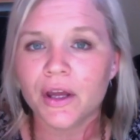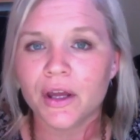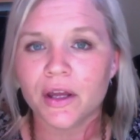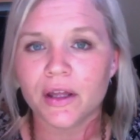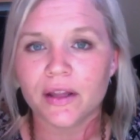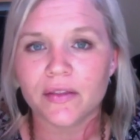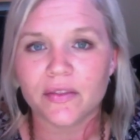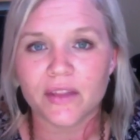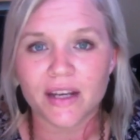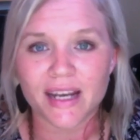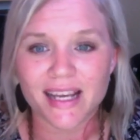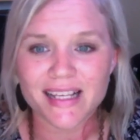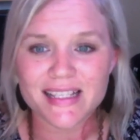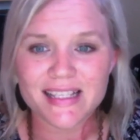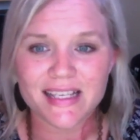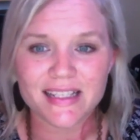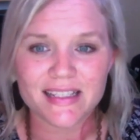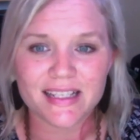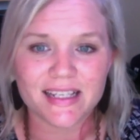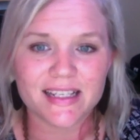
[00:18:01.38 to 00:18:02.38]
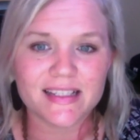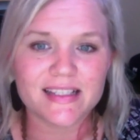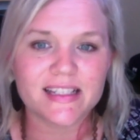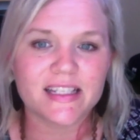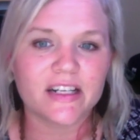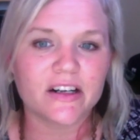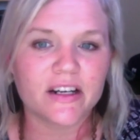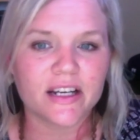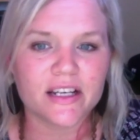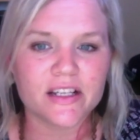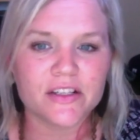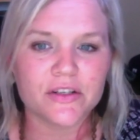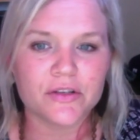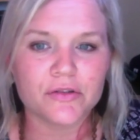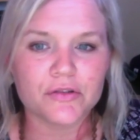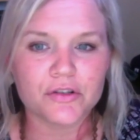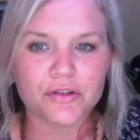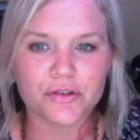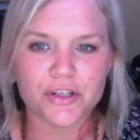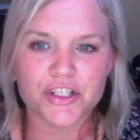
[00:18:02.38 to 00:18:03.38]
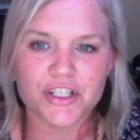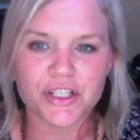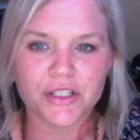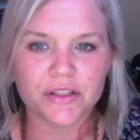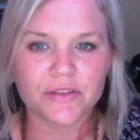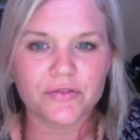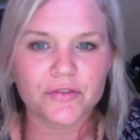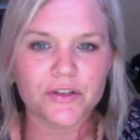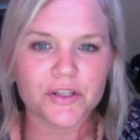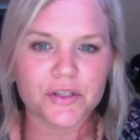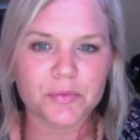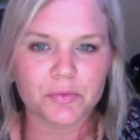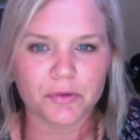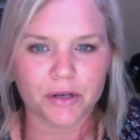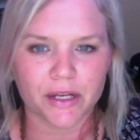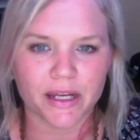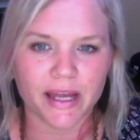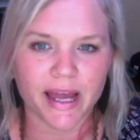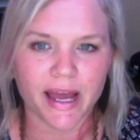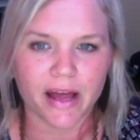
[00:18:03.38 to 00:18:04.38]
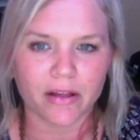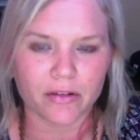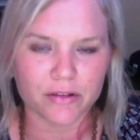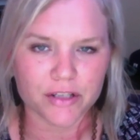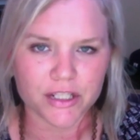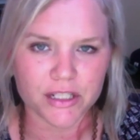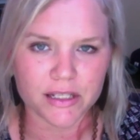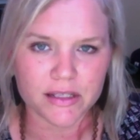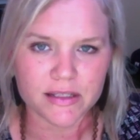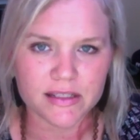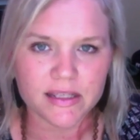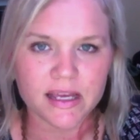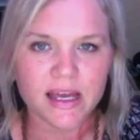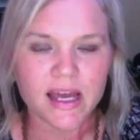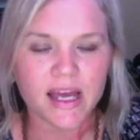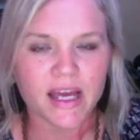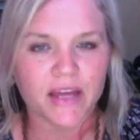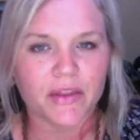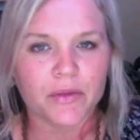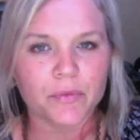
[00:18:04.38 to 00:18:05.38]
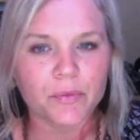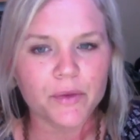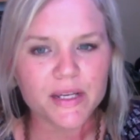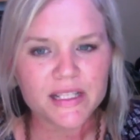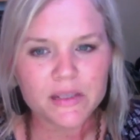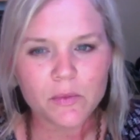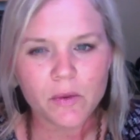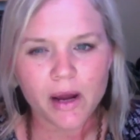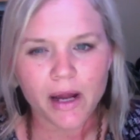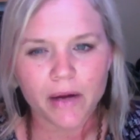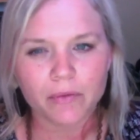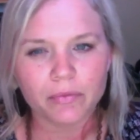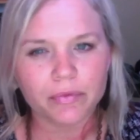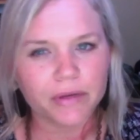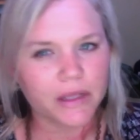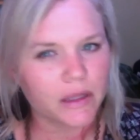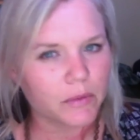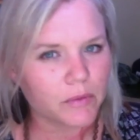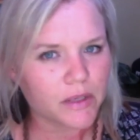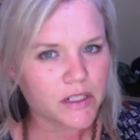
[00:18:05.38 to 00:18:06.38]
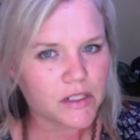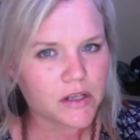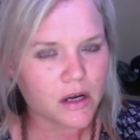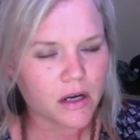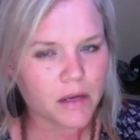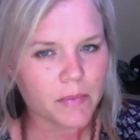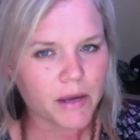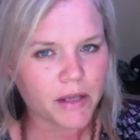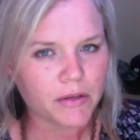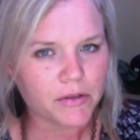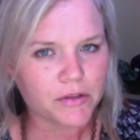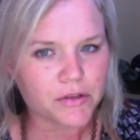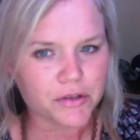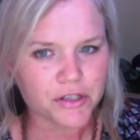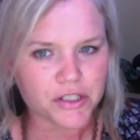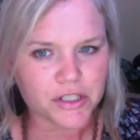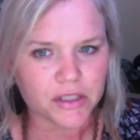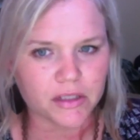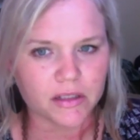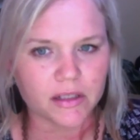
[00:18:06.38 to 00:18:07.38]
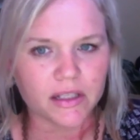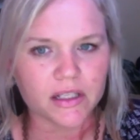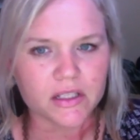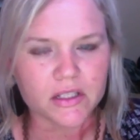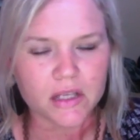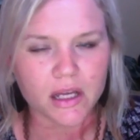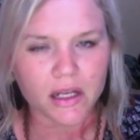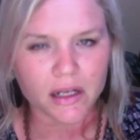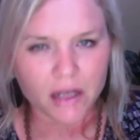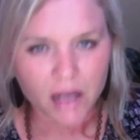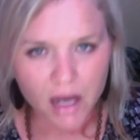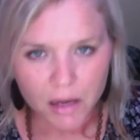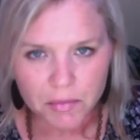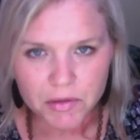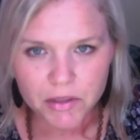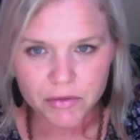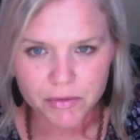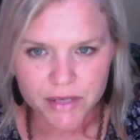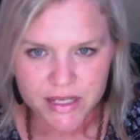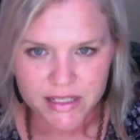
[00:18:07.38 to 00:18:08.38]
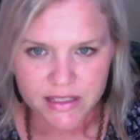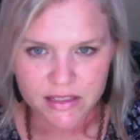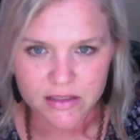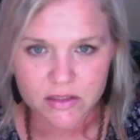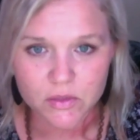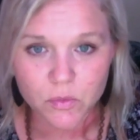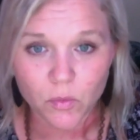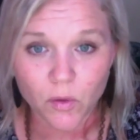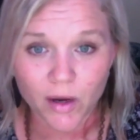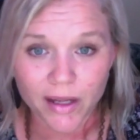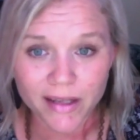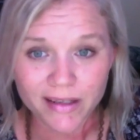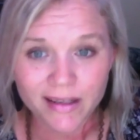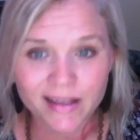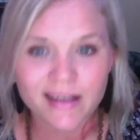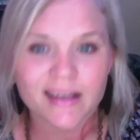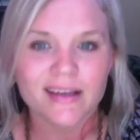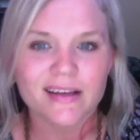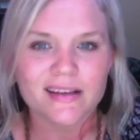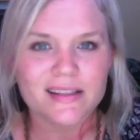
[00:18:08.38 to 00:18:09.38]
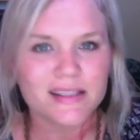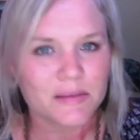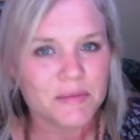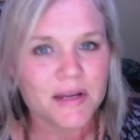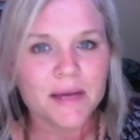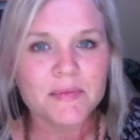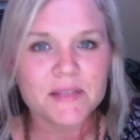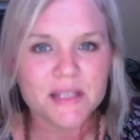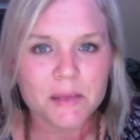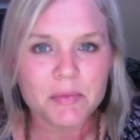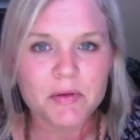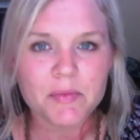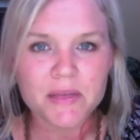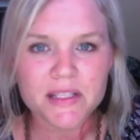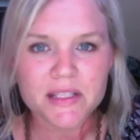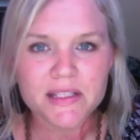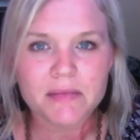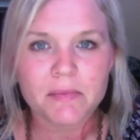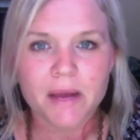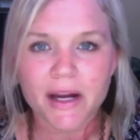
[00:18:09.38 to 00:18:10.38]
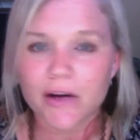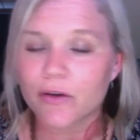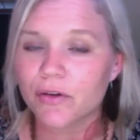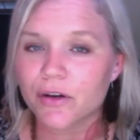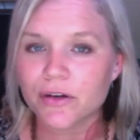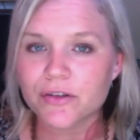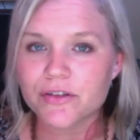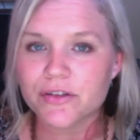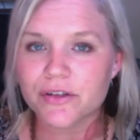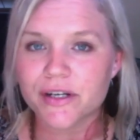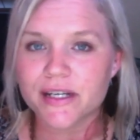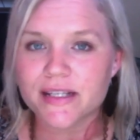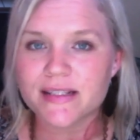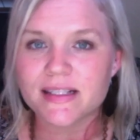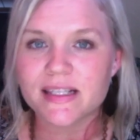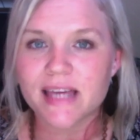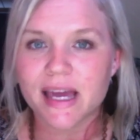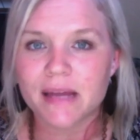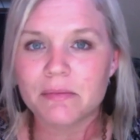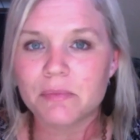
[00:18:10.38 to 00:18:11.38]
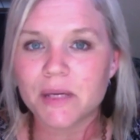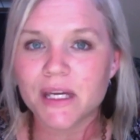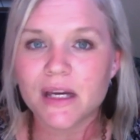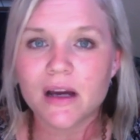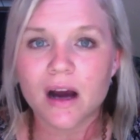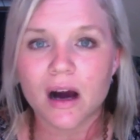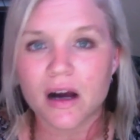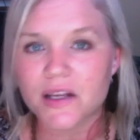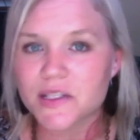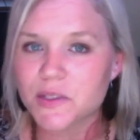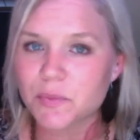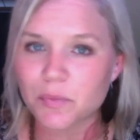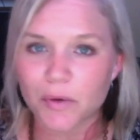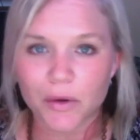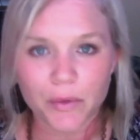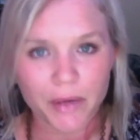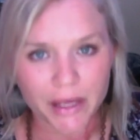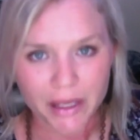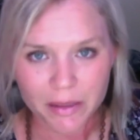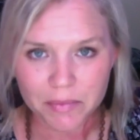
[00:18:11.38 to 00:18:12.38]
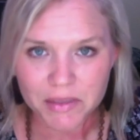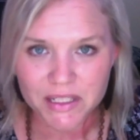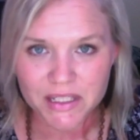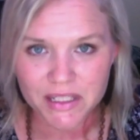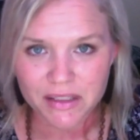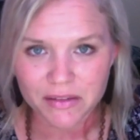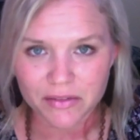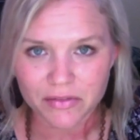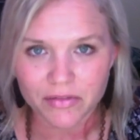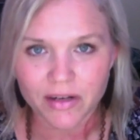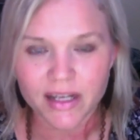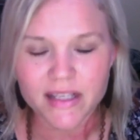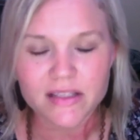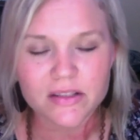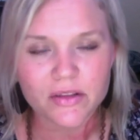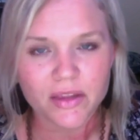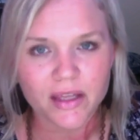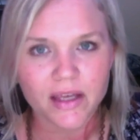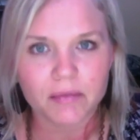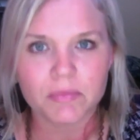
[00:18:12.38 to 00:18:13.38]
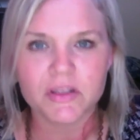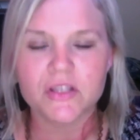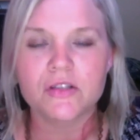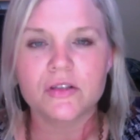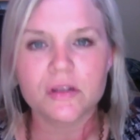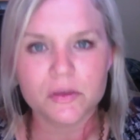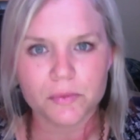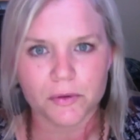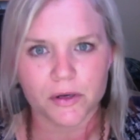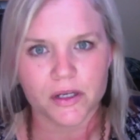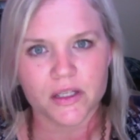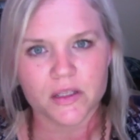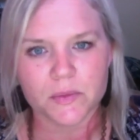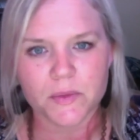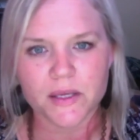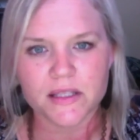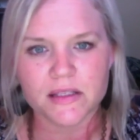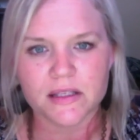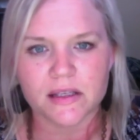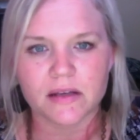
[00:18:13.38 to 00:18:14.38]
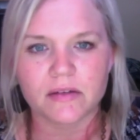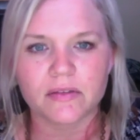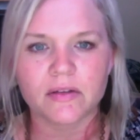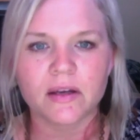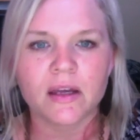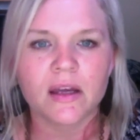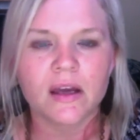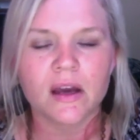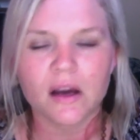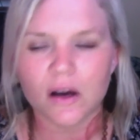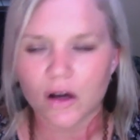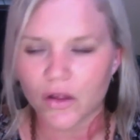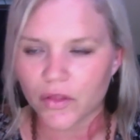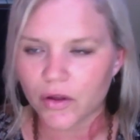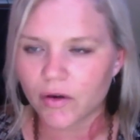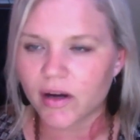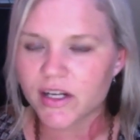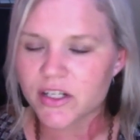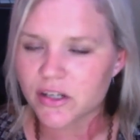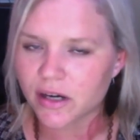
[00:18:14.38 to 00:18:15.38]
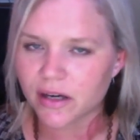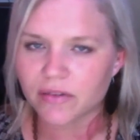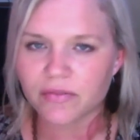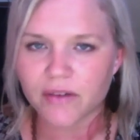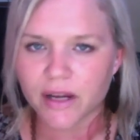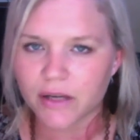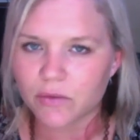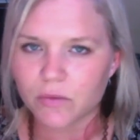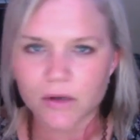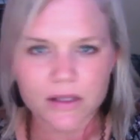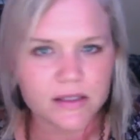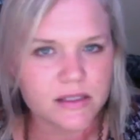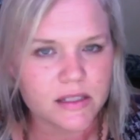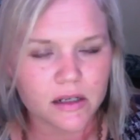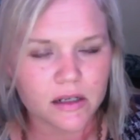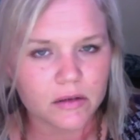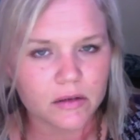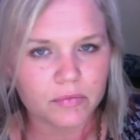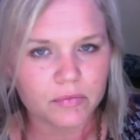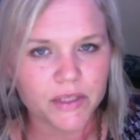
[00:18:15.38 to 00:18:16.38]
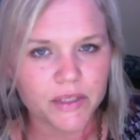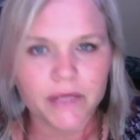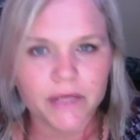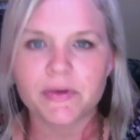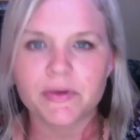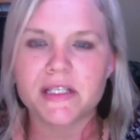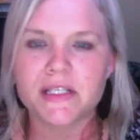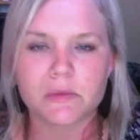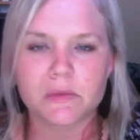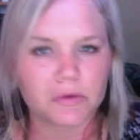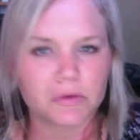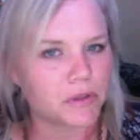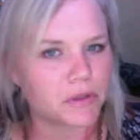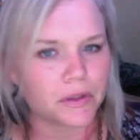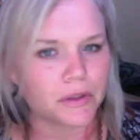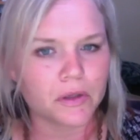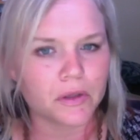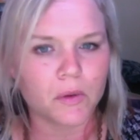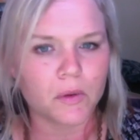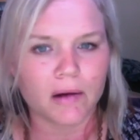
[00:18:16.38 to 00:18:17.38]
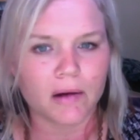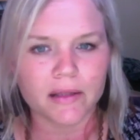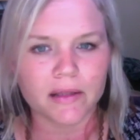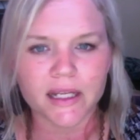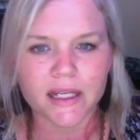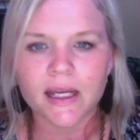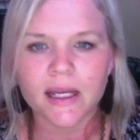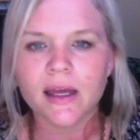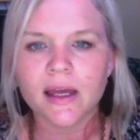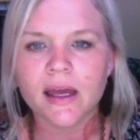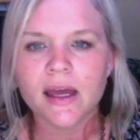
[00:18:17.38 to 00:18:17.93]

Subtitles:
the next thing to consider is nutrition for spring allergies. And the reason why I really want to talk about nutrition is a couple of reasons. One, sometimes supplements and micronutrients can be cost prohibitive, right? So they can be super expensive, although I try to find ones that are really reasonable and good quality.